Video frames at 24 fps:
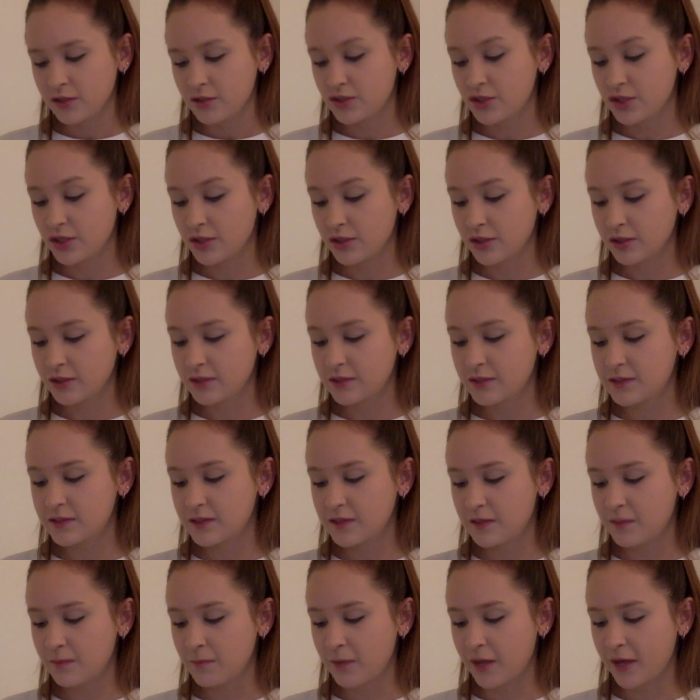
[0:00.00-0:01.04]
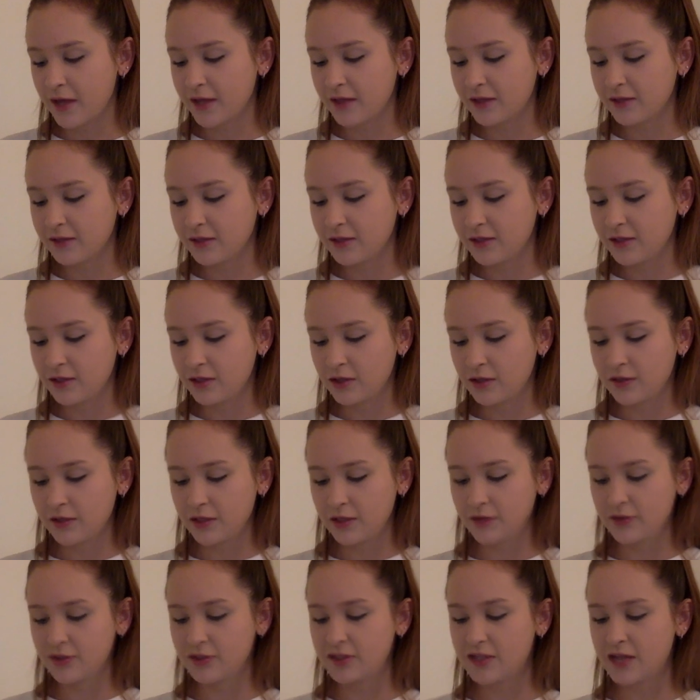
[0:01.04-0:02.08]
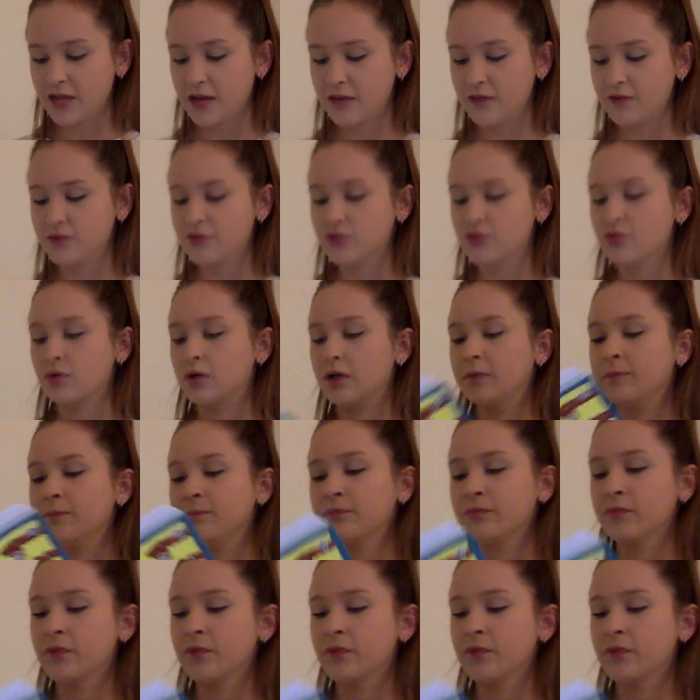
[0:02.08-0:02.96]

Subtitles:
Jerry could see Maya cleaning on the other side of the store.